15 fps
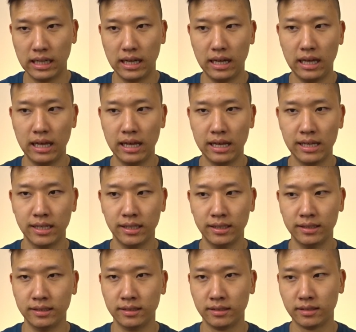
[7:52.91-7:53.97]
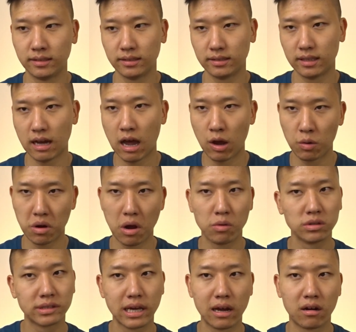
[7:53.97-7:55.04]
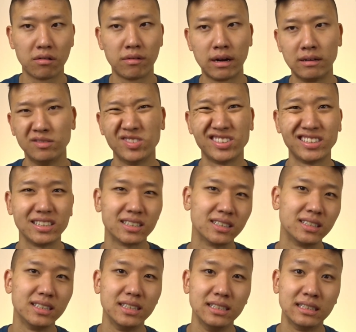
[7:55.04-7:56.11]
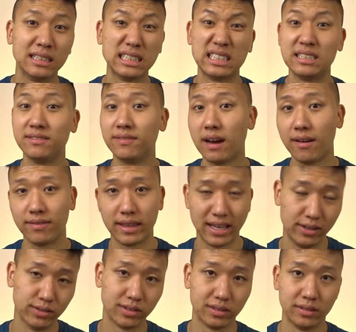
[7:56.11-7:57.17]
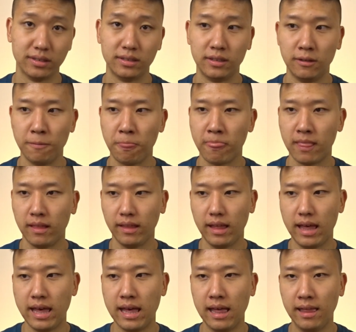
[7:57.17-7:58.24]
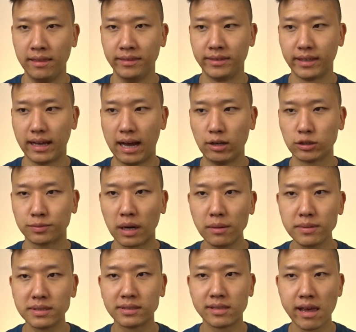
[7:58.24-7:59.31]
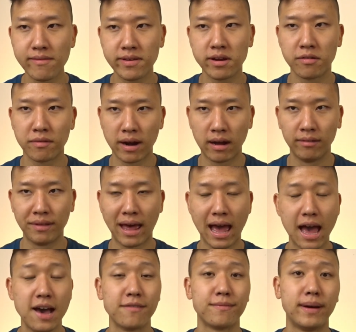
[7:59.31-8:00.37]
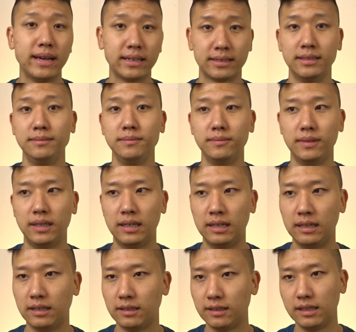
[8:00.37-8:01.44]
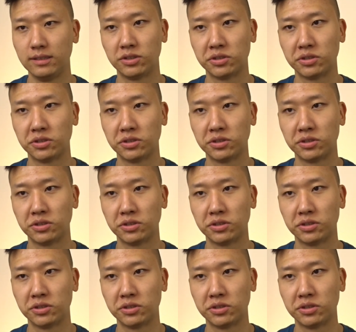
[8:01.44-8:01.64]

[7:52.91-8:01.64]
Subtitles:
and I was at around 65,000. And I was probably saving around half my income, and